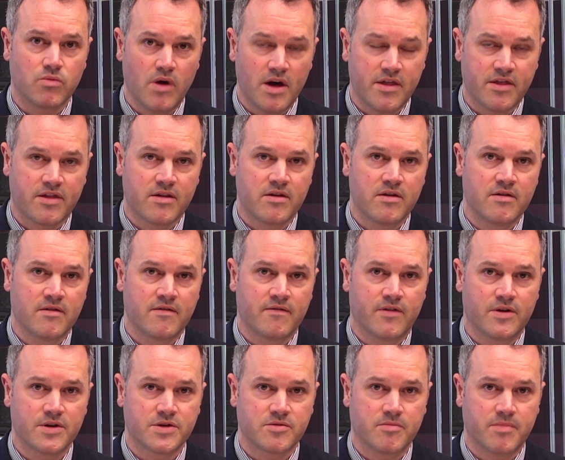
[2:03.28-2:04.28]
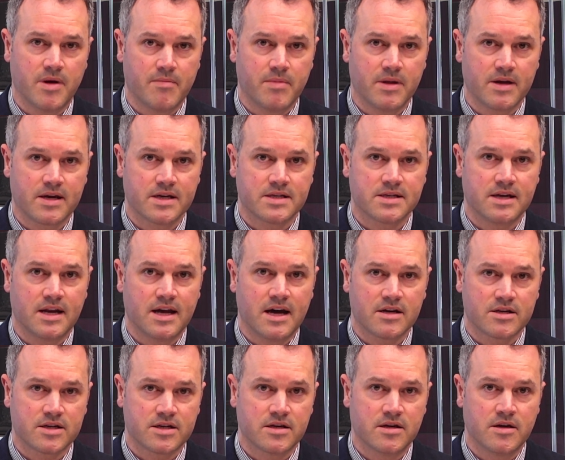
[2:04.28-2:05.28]
with First Republic as an
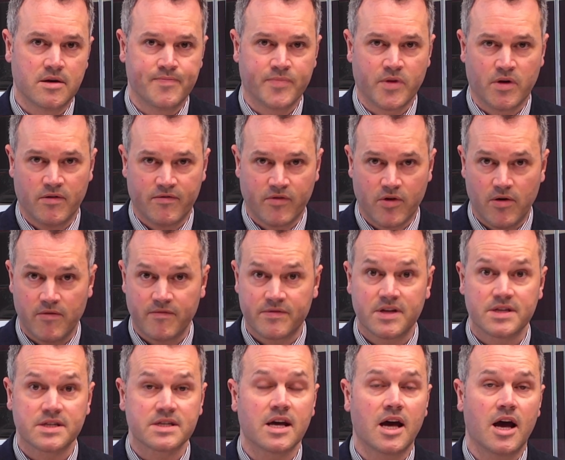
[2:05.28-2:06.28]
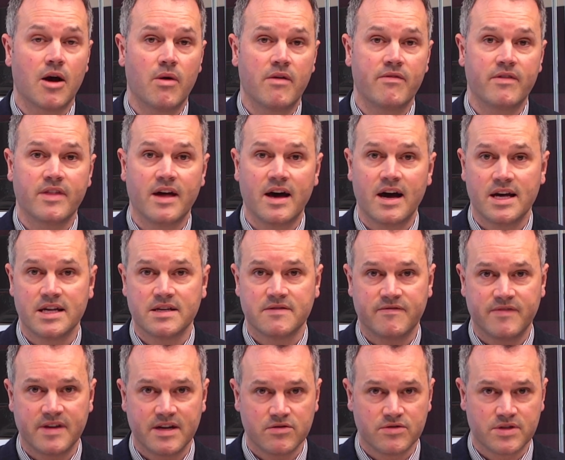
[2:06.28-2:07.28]
act of confidence. However, that has
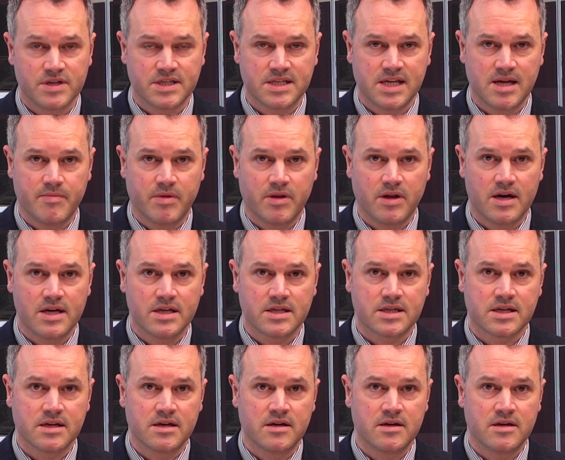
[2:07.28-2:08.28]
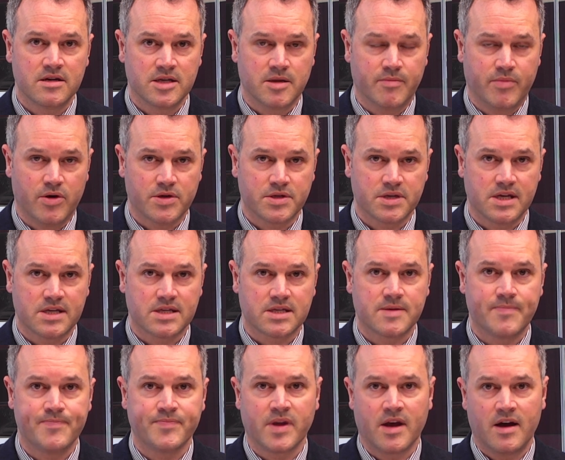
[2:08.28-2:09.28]
failed to stabilise
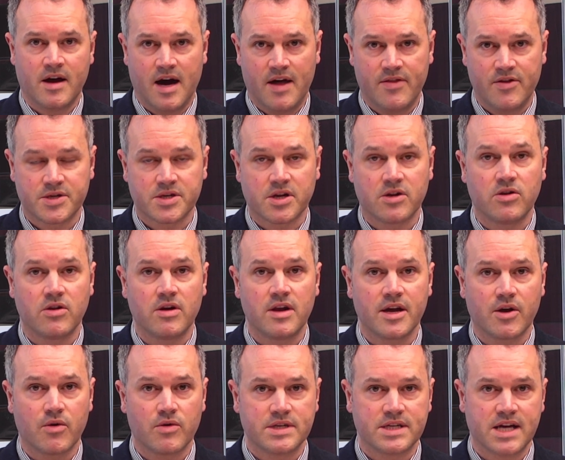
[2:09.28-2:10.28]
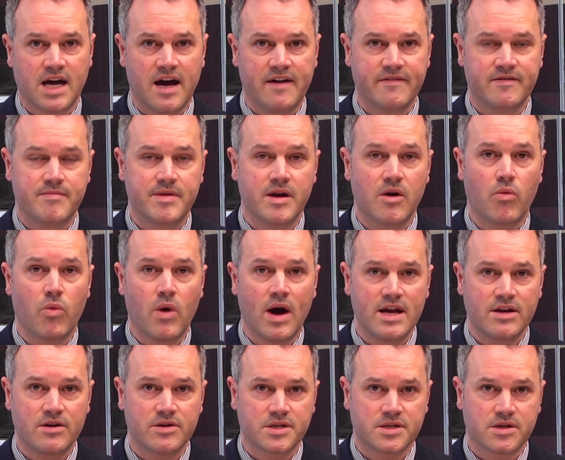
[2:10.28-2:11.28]
deposits, and there's clearly going to have to be a
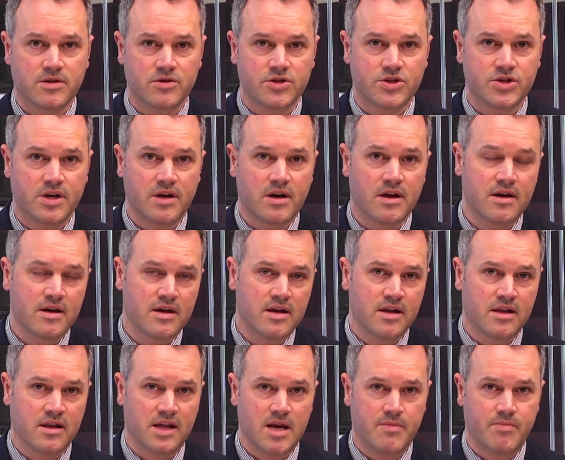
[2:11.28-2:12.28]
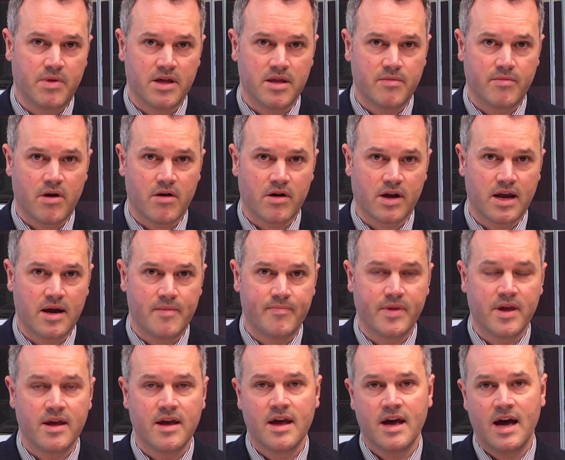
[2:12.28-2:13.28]
wider solution led by the market.
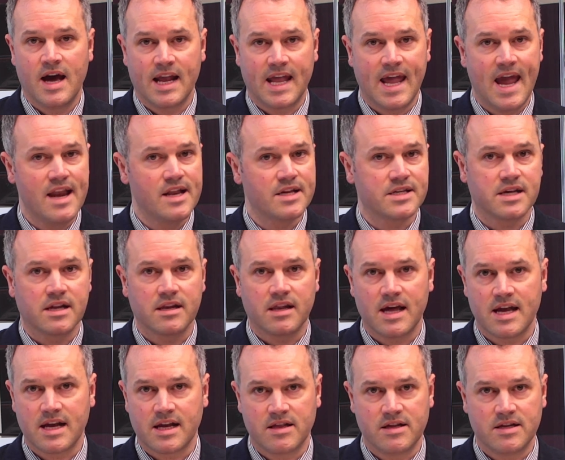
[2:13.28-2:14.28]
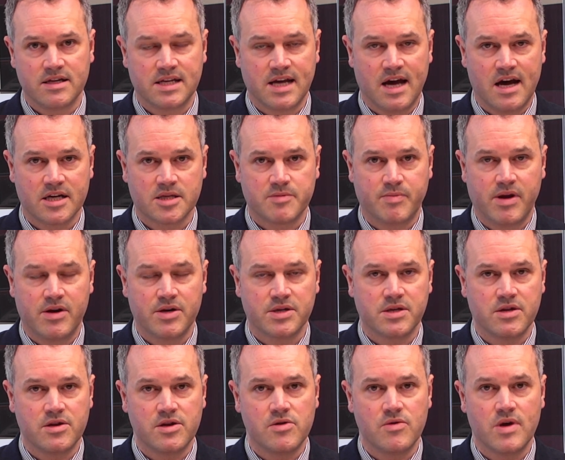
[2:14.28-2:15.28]
Again, it's unlikely that taxpayers
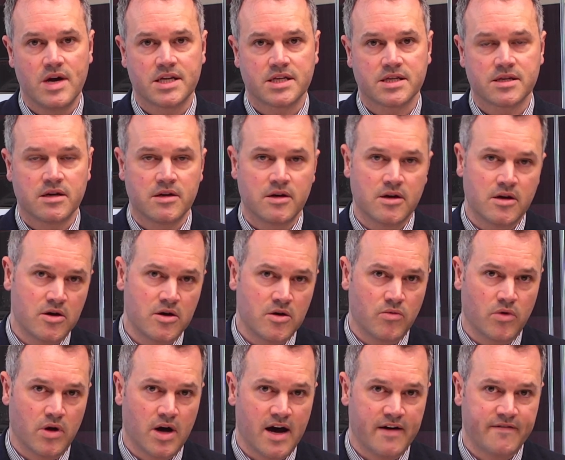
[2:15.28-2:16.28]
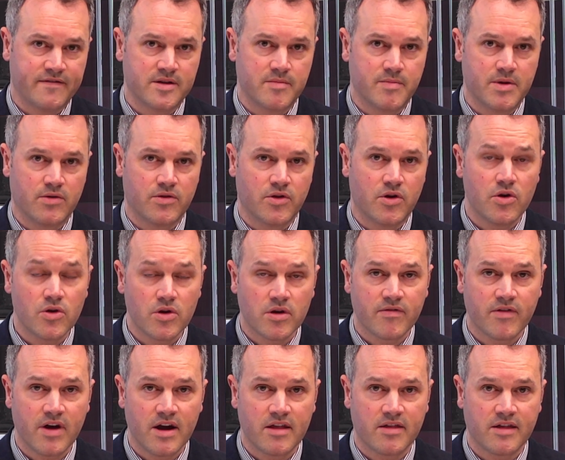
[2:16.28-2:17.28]
in the US will have to be on the hook
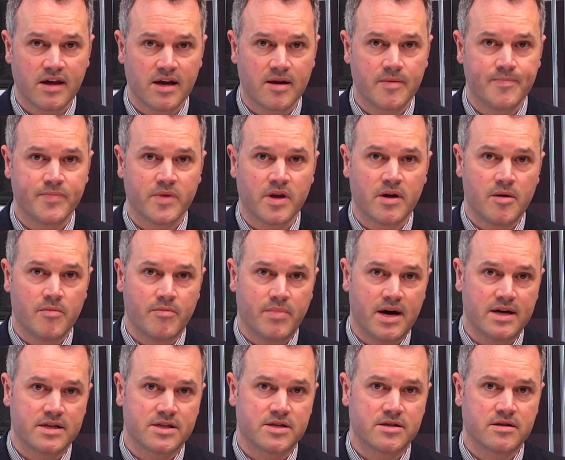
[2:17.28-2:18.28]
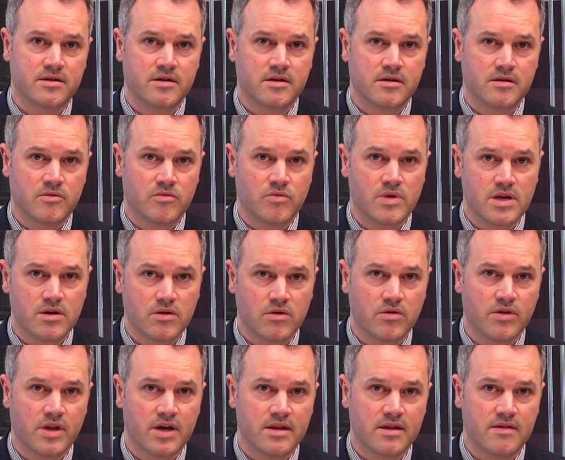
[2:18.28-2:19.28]
for anything, but we
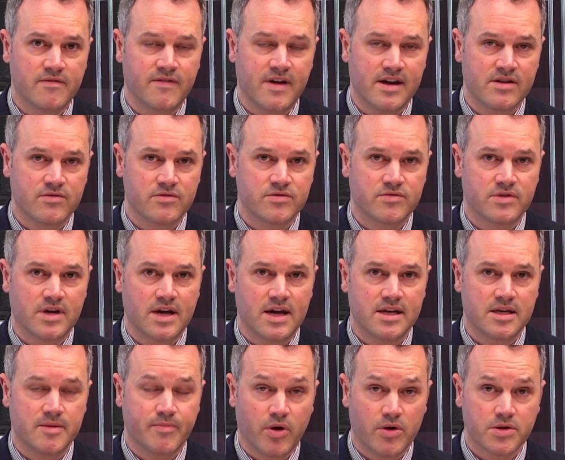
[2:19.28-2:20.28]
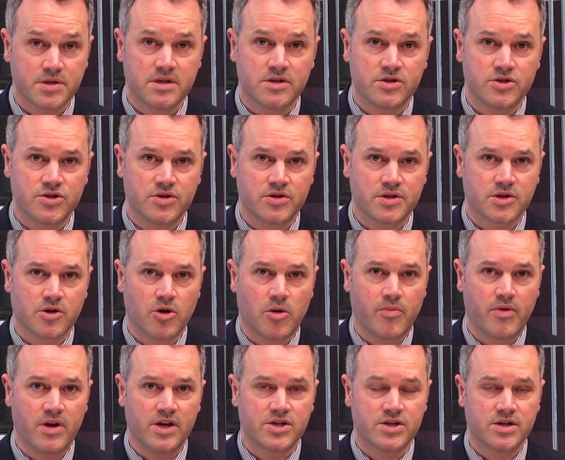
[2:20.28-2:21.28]
know that the Federal uh, Deposit Insurance
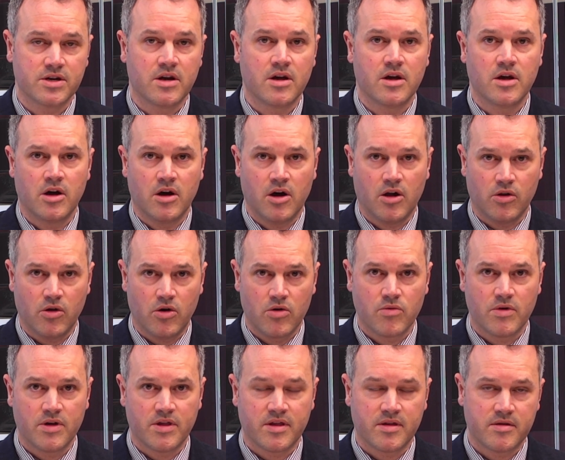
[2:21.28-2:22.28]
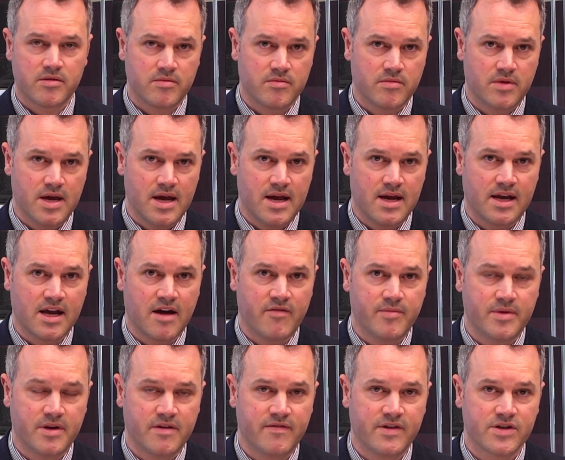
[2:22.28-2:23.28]
Corporation, along with uh,
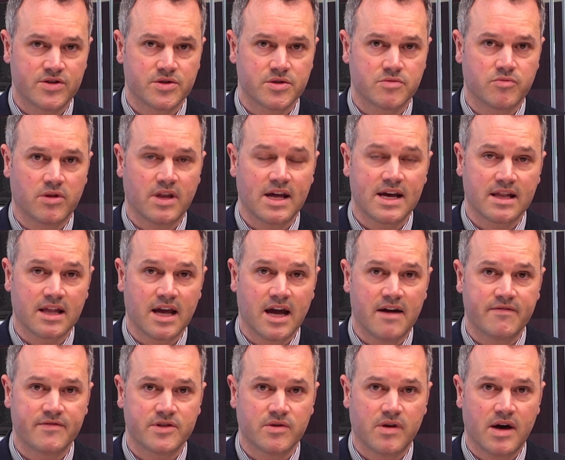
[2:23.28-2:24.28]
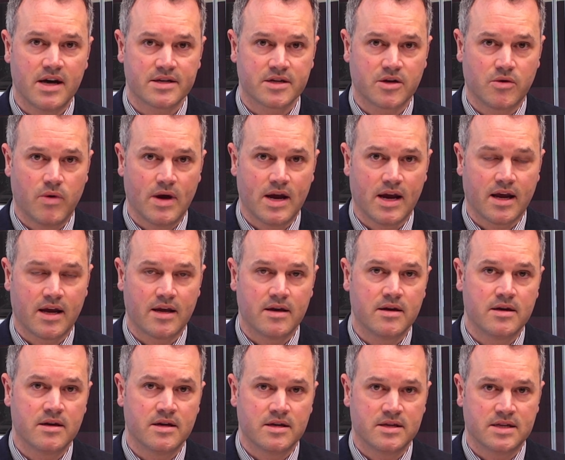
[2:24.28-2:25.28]
government officials will likely have to act quick
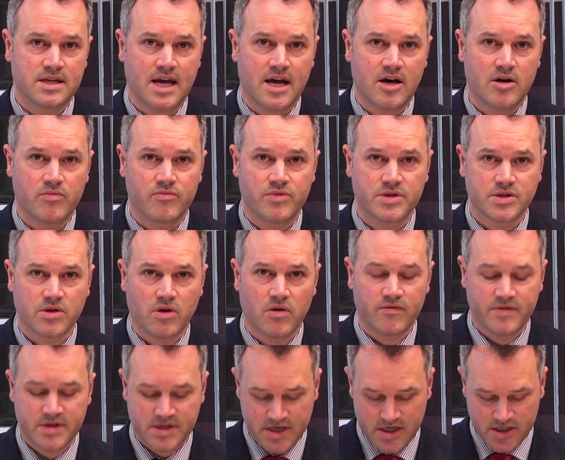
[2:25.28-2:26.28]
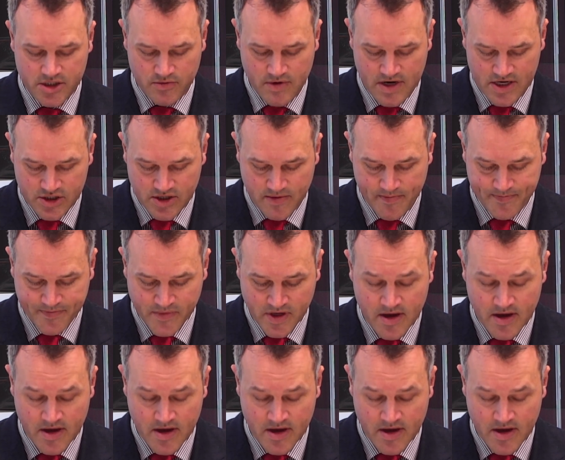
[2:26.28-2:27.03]
to help resolve the situation.